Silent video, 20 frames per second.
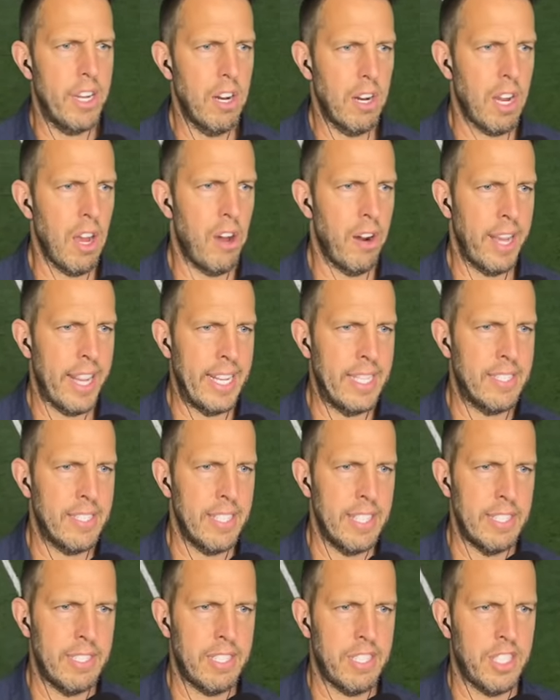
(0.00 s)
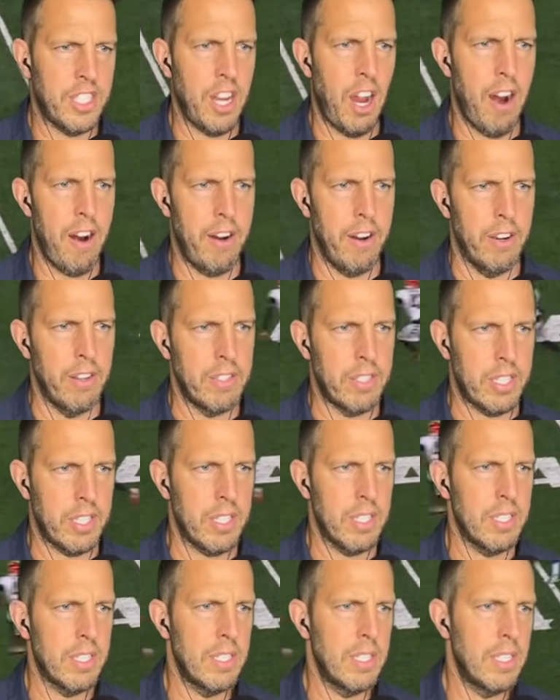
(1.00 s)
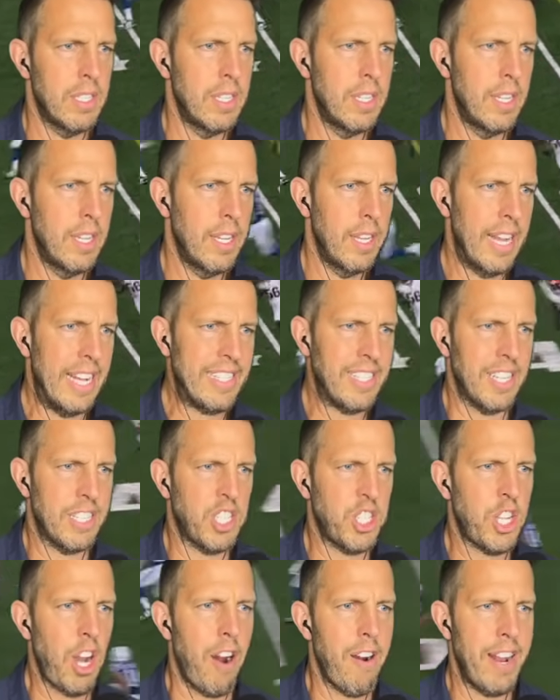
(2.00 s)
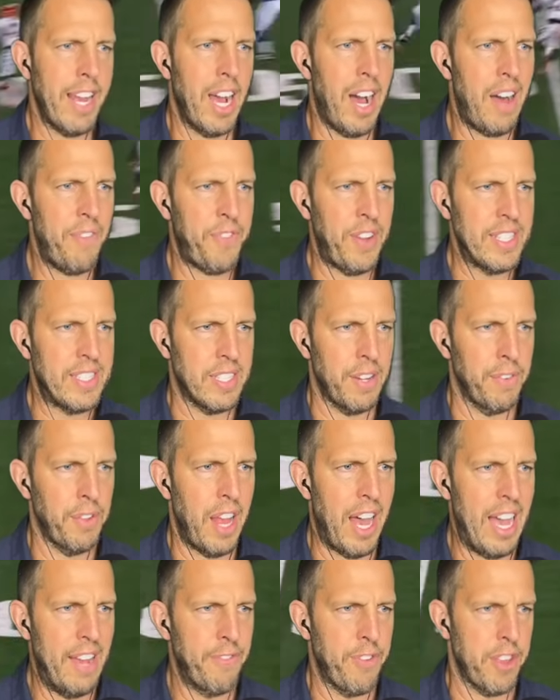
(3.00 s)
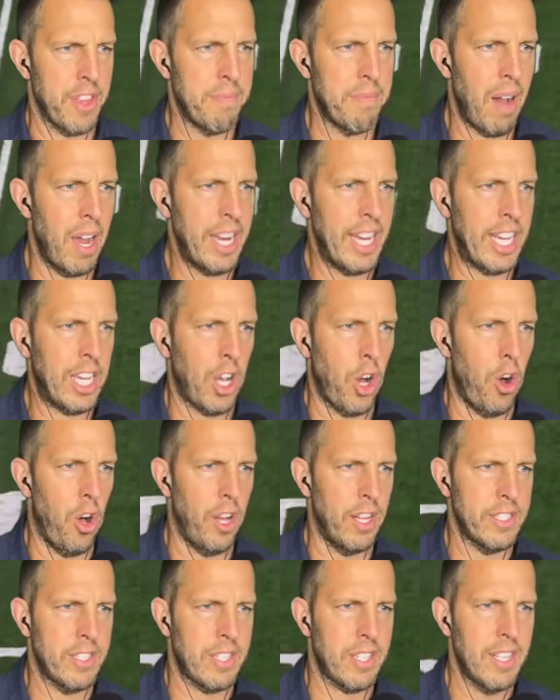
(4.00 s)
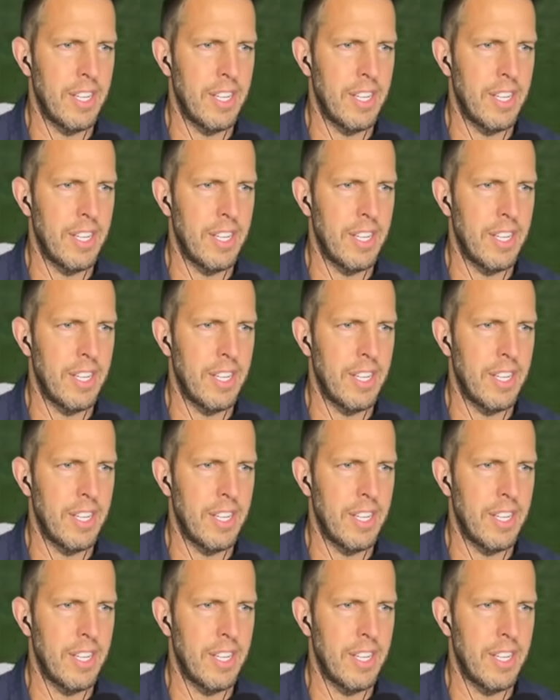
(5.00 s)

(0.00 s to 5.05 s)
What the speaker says: You're going against these starters. That's a starting offensive line for the mighty Colts.